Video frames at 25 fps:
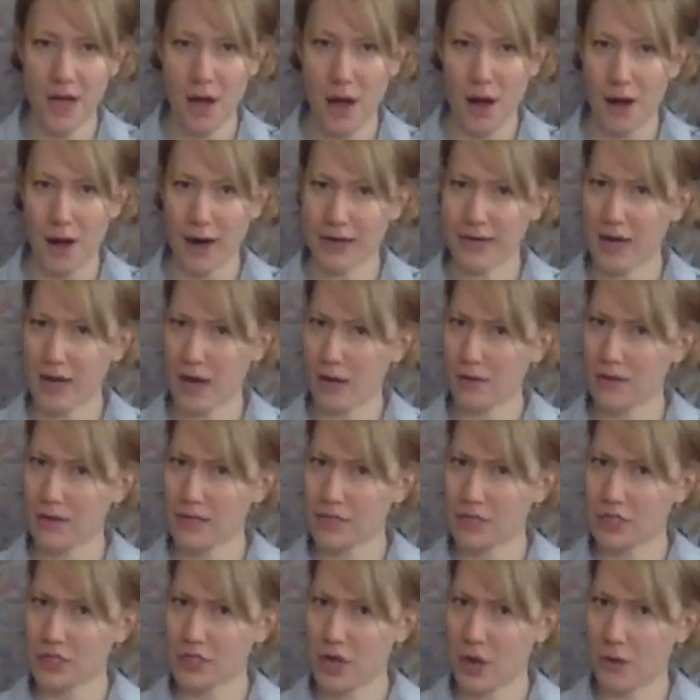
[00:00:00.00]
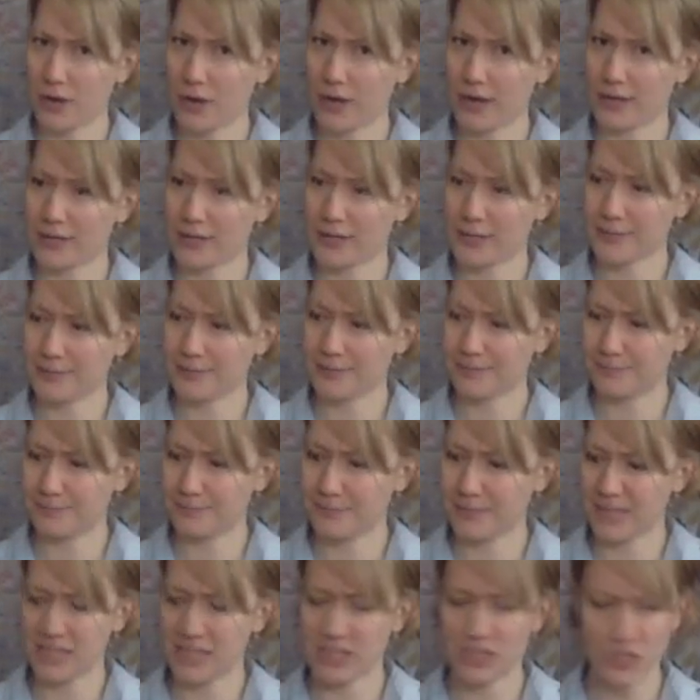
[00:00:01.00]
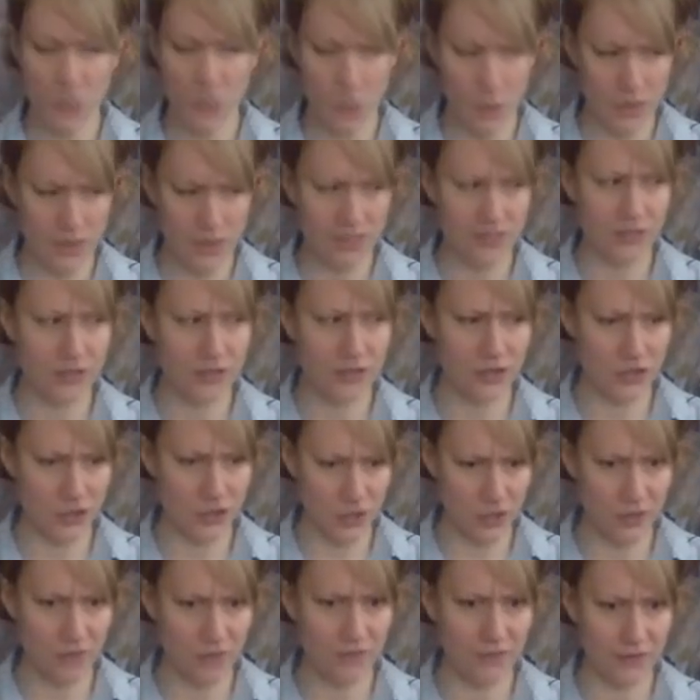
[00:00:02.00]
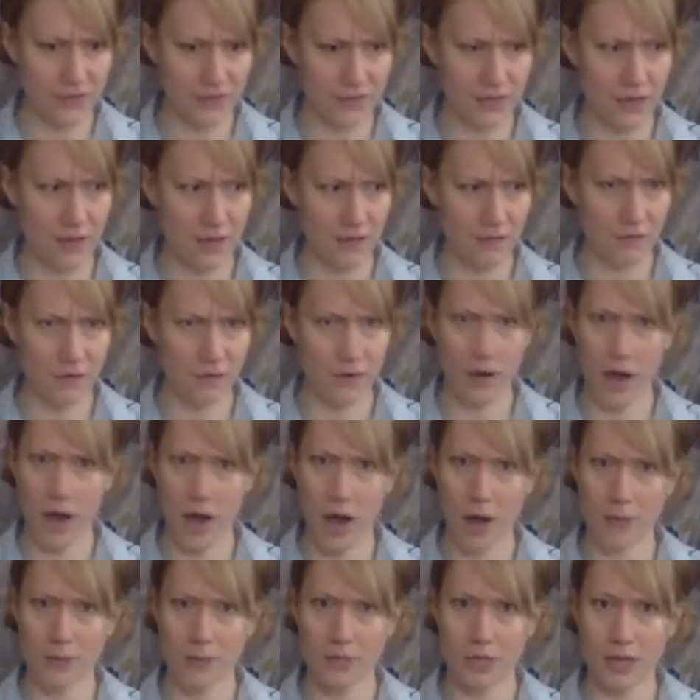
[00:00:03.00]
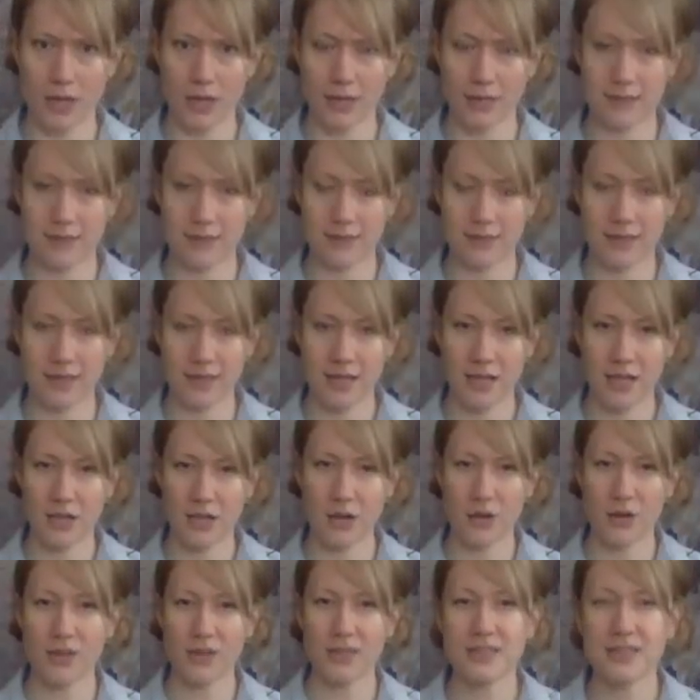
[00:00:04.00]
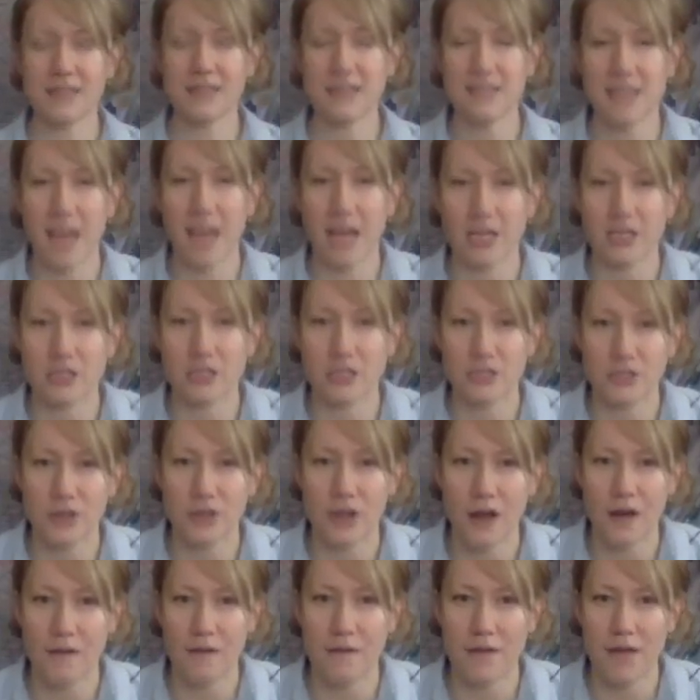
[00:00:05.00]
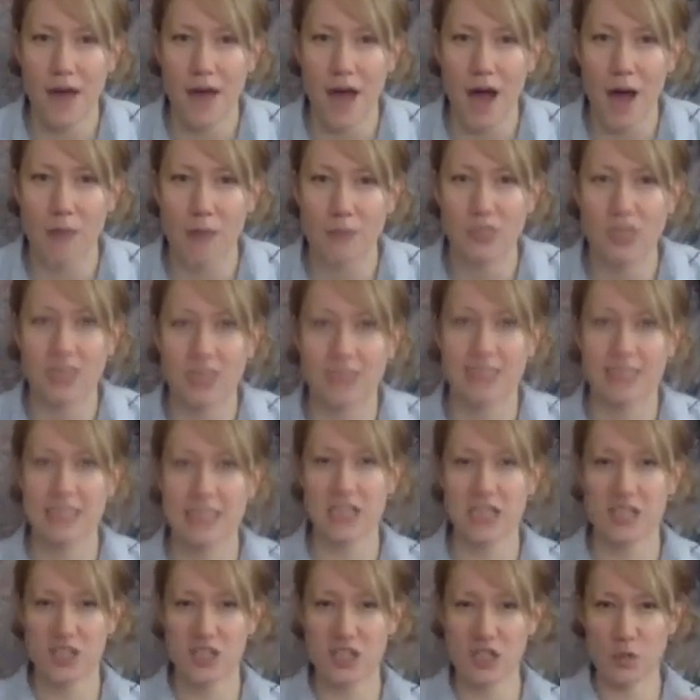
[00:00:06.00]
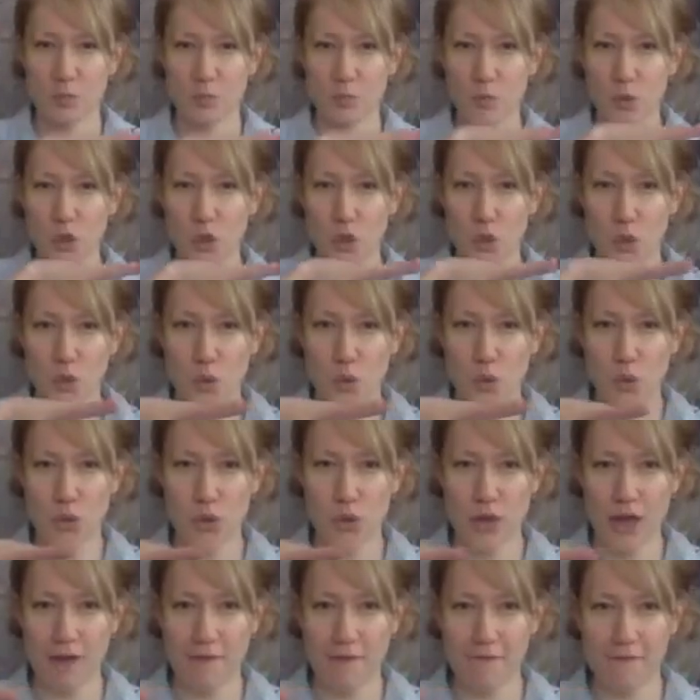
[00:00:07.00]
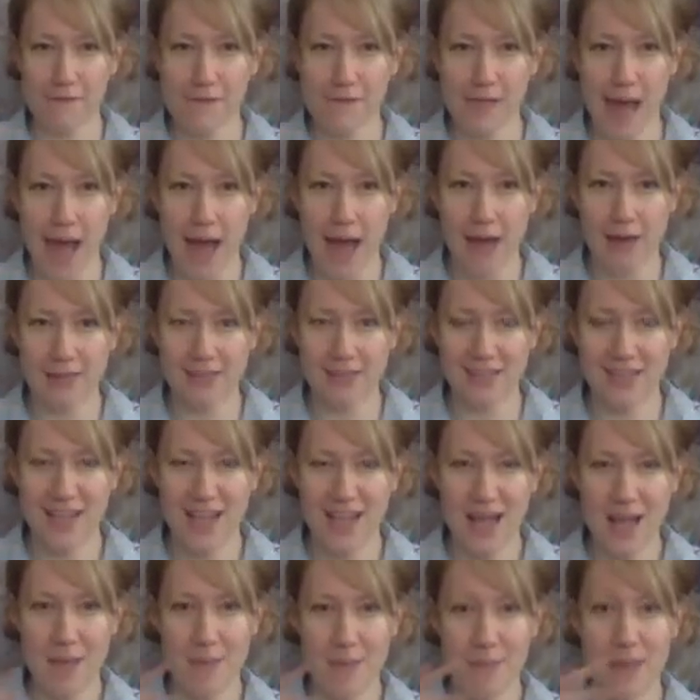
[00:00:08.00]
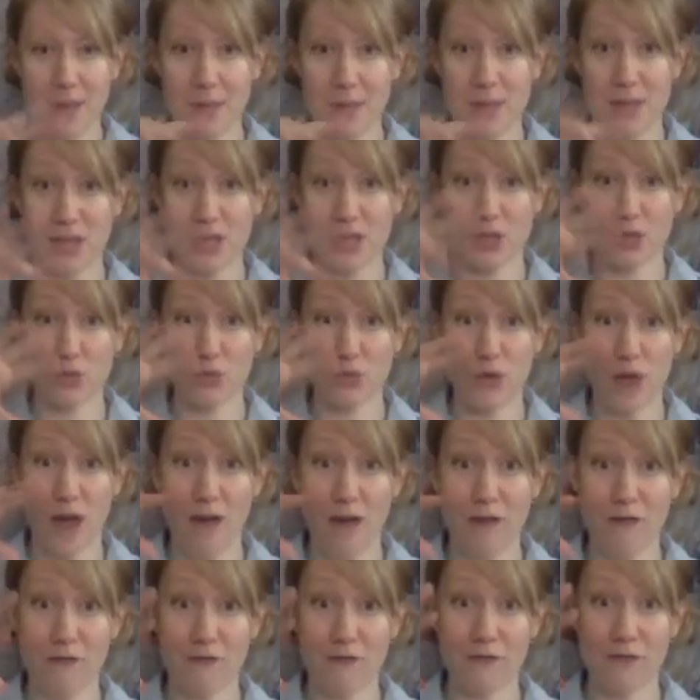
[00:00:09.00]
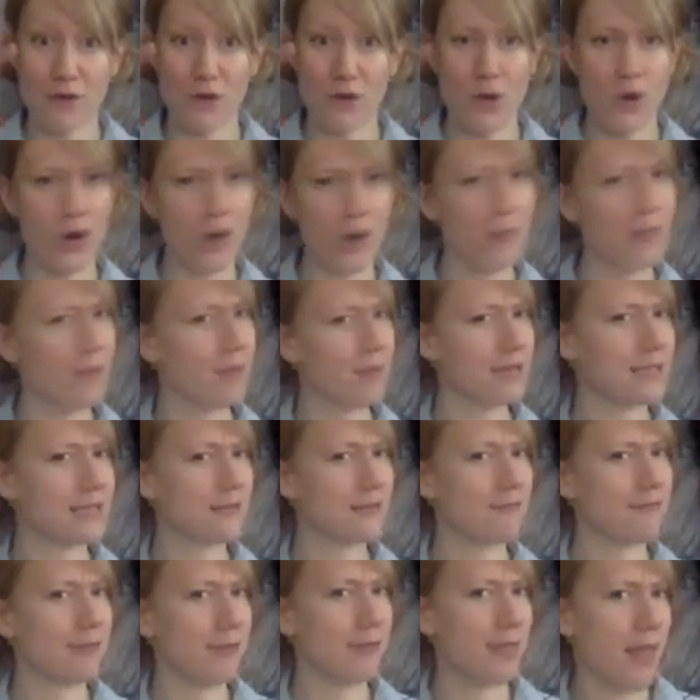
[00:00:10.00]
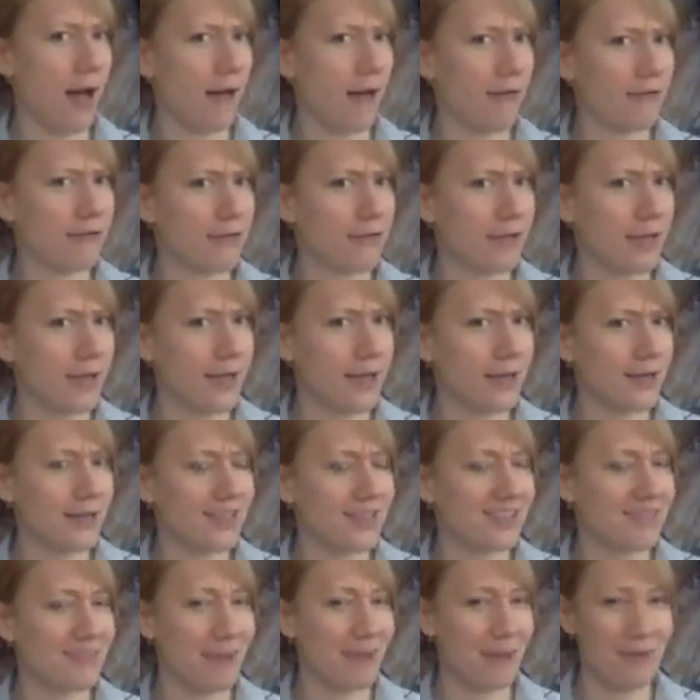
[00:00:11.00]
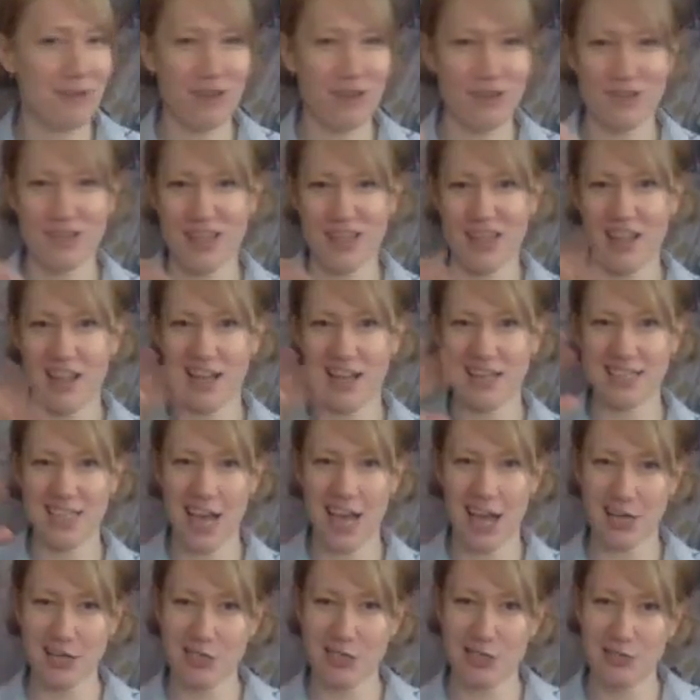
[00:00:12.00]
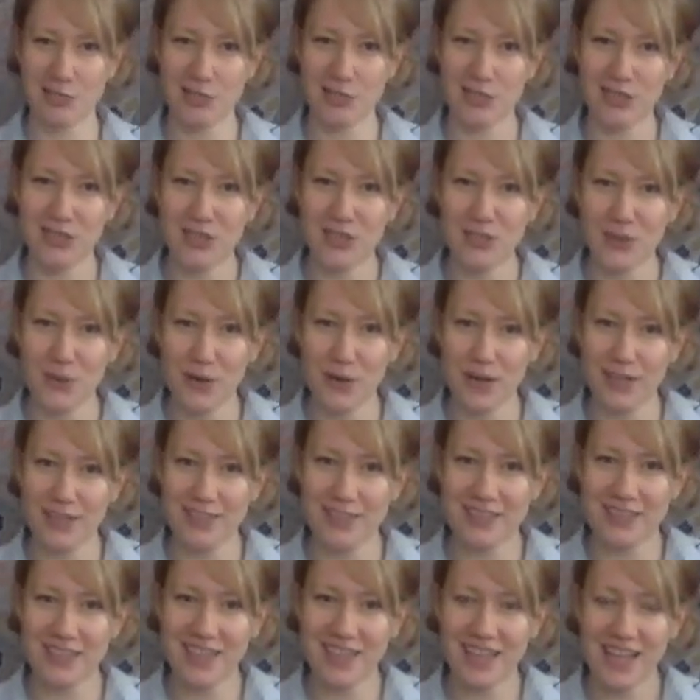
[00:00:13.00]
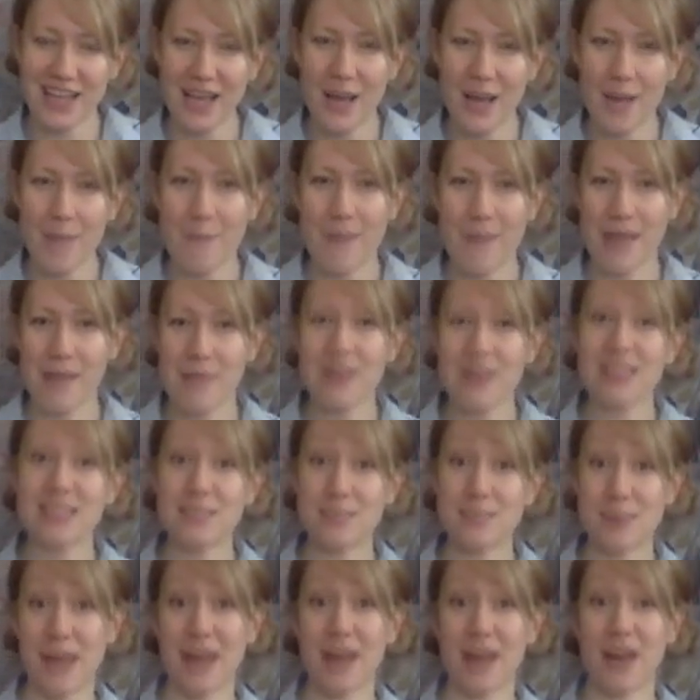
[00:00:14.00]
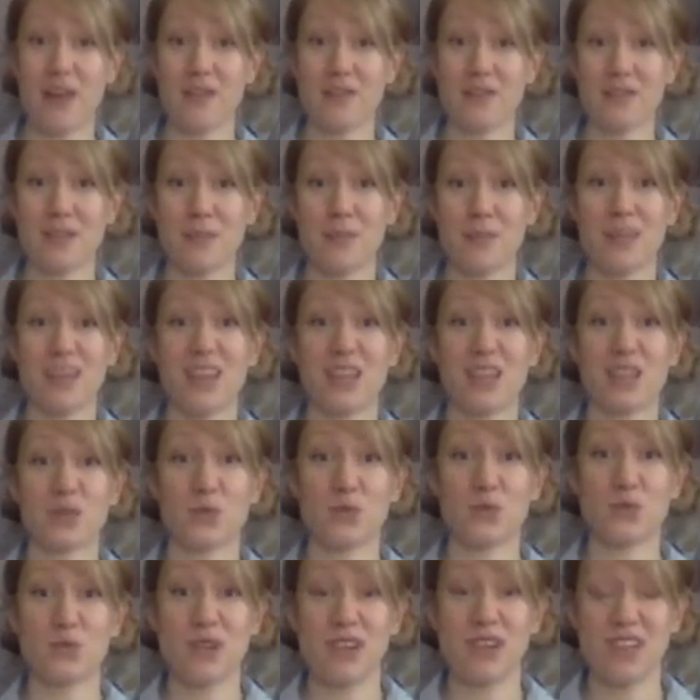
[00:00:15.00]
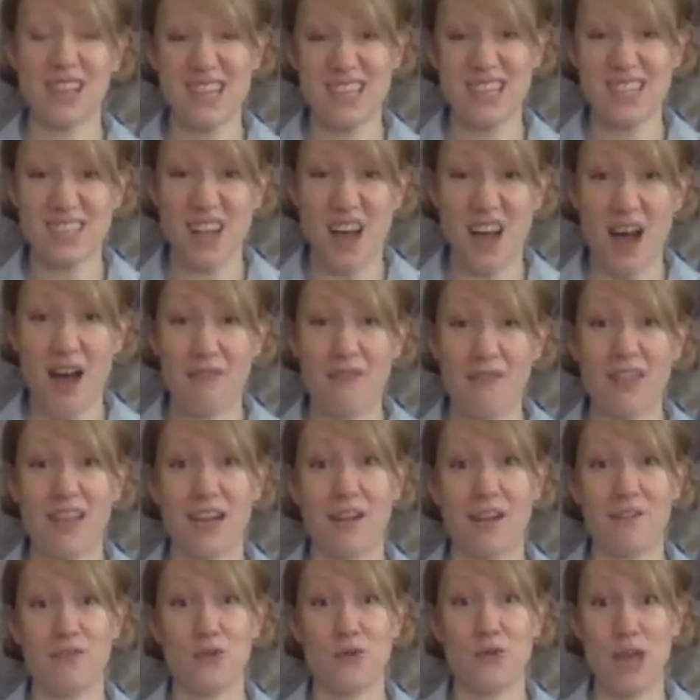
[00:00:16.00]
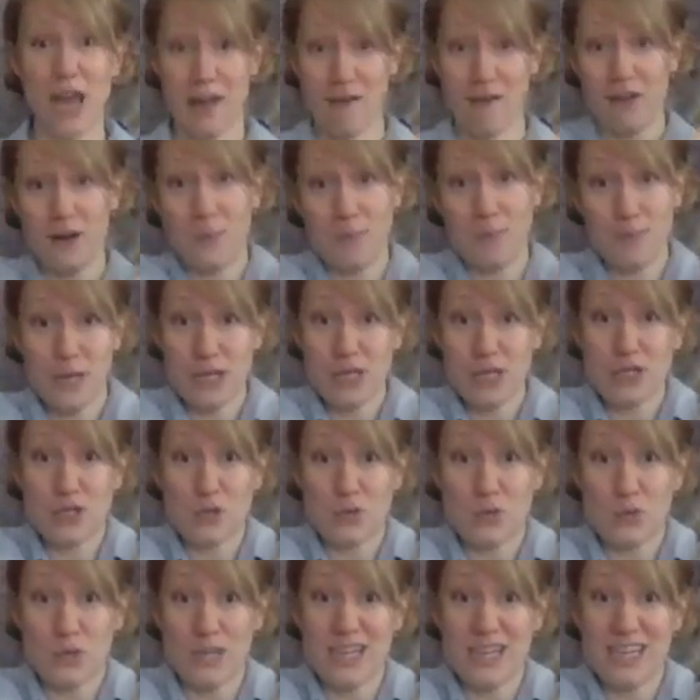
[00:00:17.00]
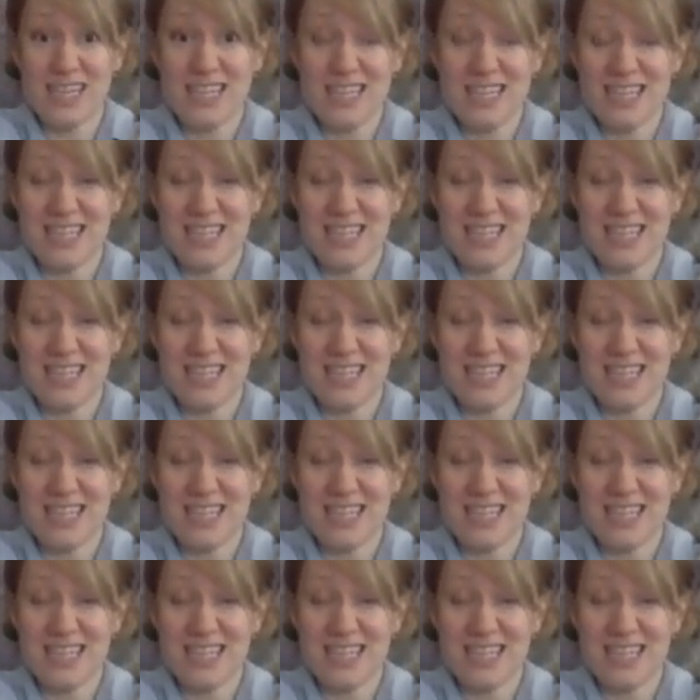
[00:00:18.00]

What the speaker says: All right, now let's notice the surface of your object. Notice the texture of the object. Is it smooth and flat? Maybe it's rough, maybe it's fluffy, maybe there's a lot of texture to it. Maybe it's made out of something that's really soft, that if you gave it a big squeeze,